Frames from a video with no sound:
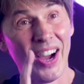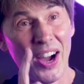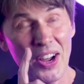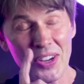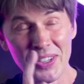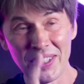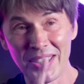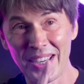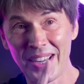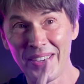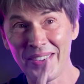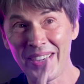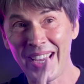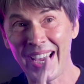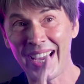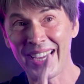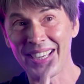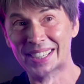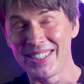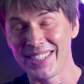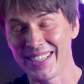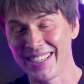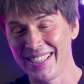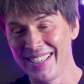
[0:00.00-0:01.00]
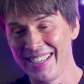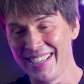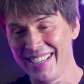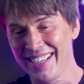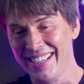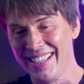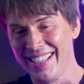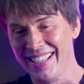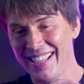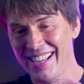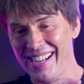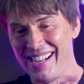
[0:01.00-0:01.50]
on location,
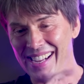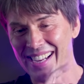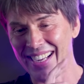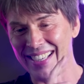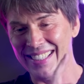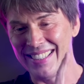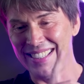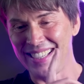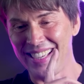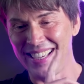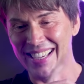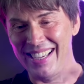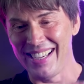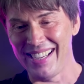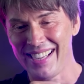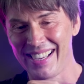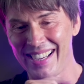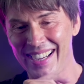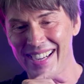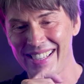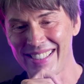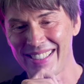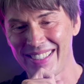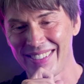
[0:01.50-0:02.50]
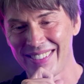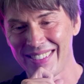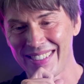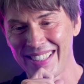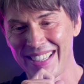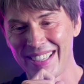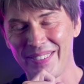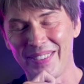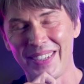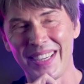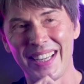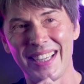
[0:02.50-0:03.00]
and uh, I don't
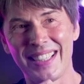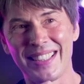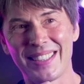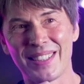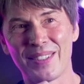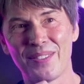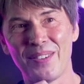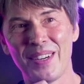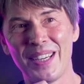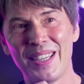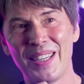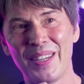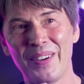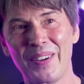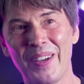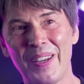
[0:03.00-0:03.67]
think we need to redo